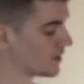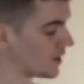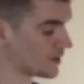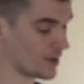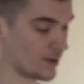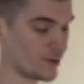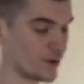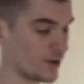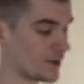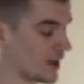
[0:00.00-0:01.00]
No,
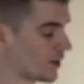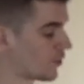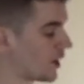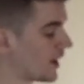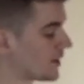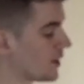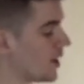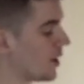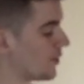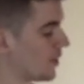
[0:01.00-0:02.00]
not quite.
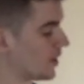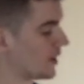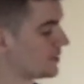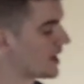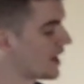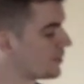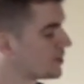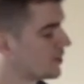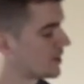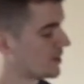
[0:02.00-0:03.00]
Let me help
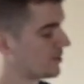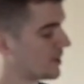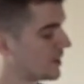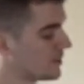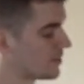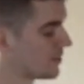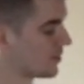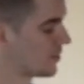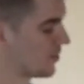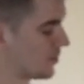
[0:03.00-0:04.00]
you a little bit
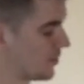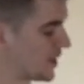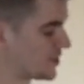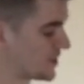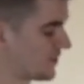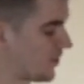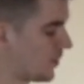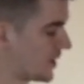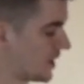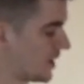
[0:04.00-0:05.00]
by just
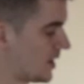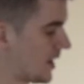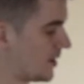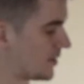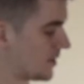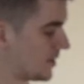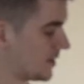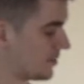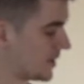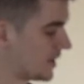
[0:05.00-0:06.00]
folding it out a
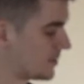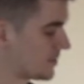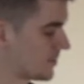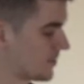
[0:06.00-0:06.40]
little bit.